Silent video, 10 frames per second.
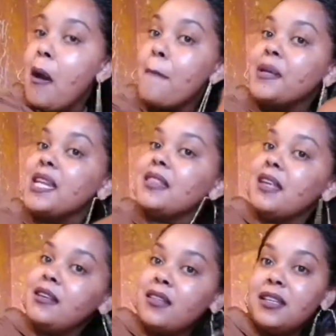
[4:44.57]
but at the
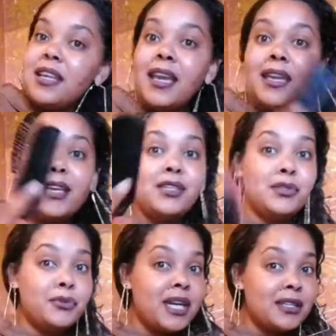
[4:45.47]
end of the day
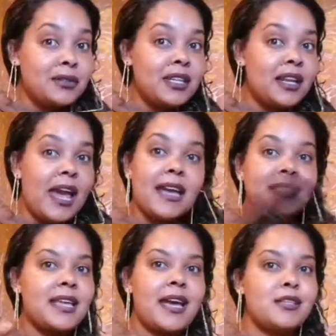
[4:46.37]
you get to
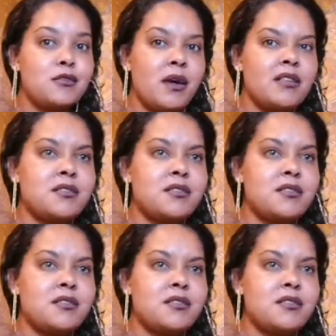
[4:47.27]
relax as well.